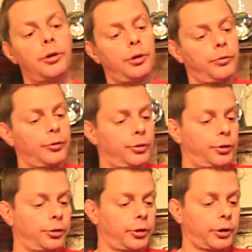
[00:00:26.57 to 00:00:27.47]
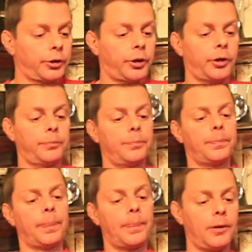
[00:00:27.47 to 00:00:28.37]
I really didn't like that.
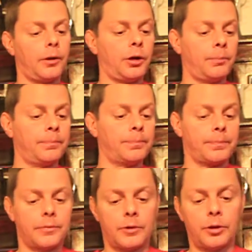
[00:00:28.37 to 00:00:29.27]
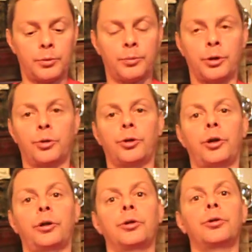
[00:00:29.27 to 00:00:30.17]
I'm a metal
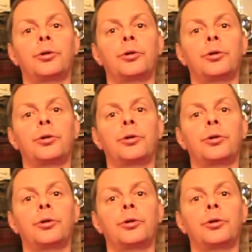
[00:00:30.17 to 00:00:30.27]
guy.